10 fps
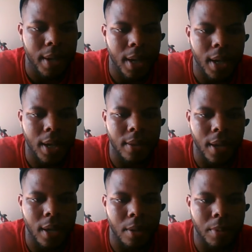and
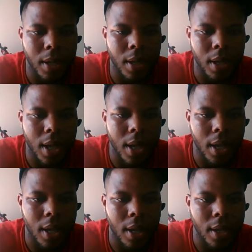they ended up getting
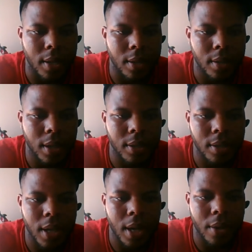a
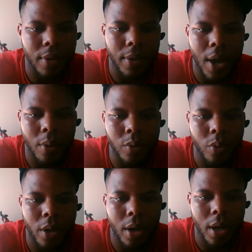touchdown. I think that was
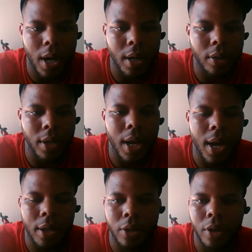where
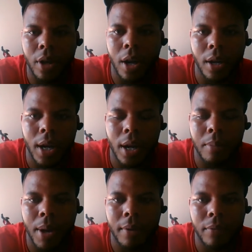Eckler caught it out of the
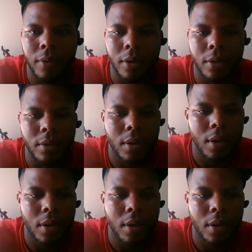backfield.